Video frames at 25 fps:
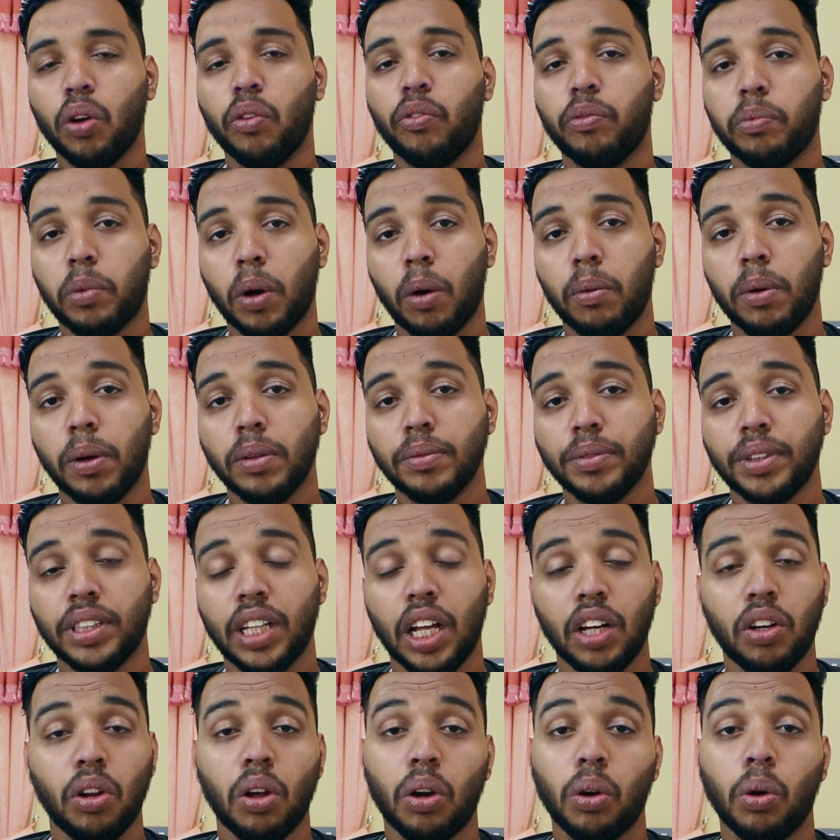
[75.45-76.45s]
of problems
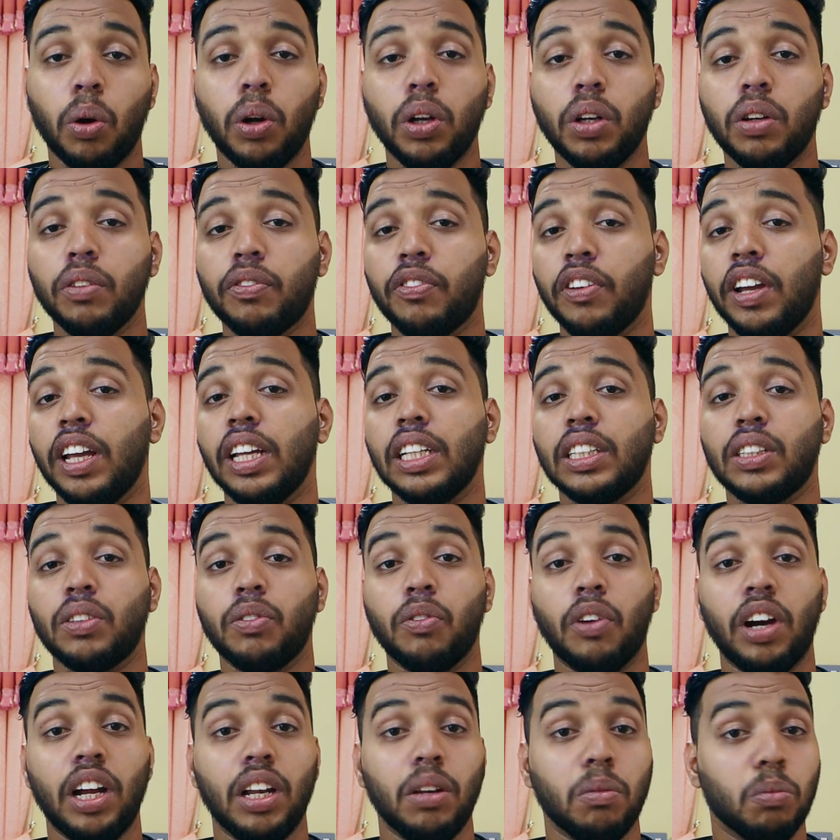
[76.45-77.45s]
that you are going to
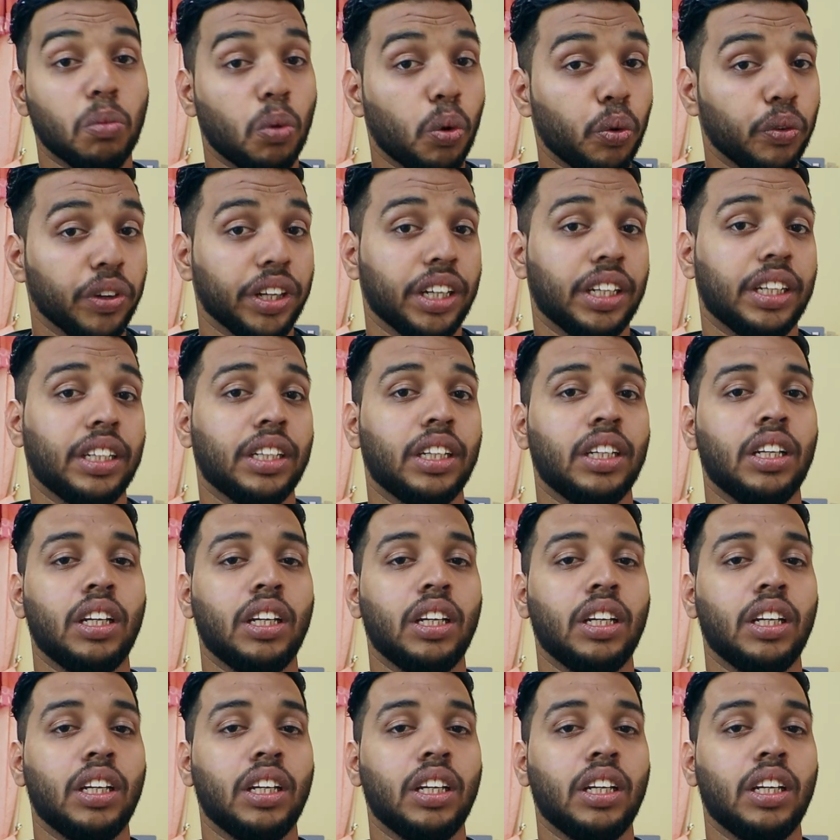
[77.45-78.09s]
face while moving.